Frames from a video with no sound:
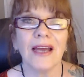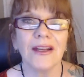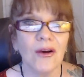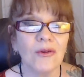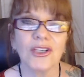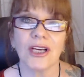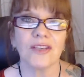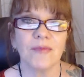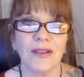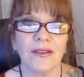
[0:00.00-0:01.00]
no
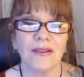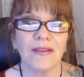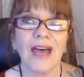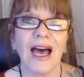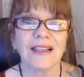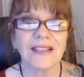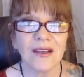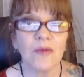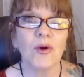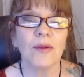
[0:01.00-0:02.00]
judgment, that
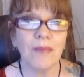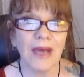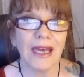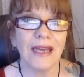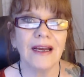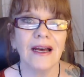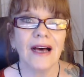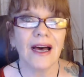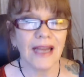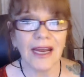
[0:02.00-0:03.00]
someone made
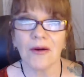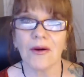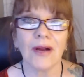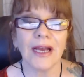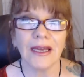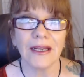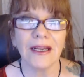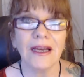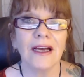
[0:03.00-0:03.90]
an error in